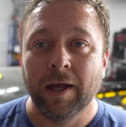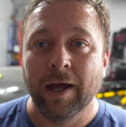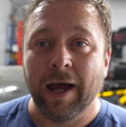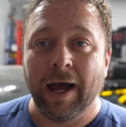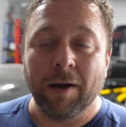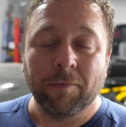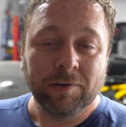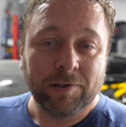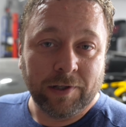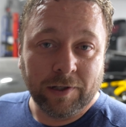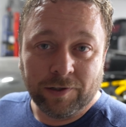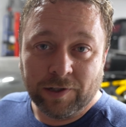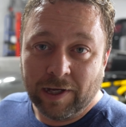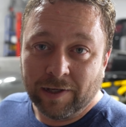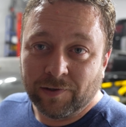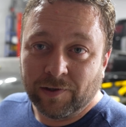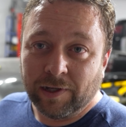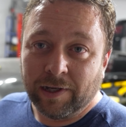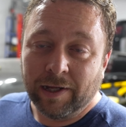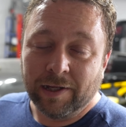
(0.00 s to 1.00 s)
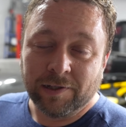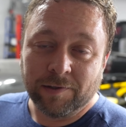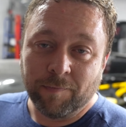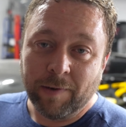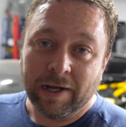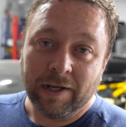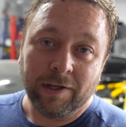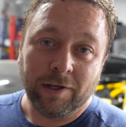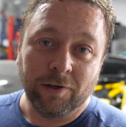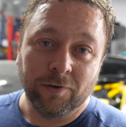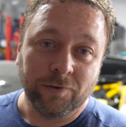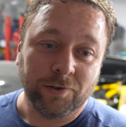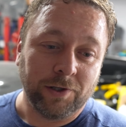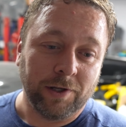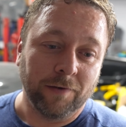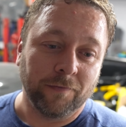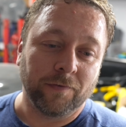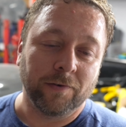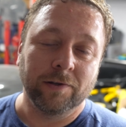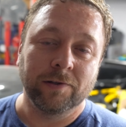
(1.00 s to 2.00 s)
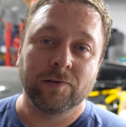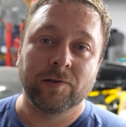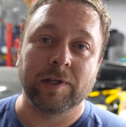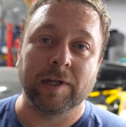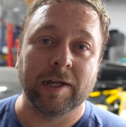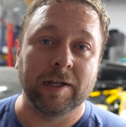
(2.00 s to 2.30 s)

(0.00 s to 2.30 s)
I would suggest that it's made a huge difference.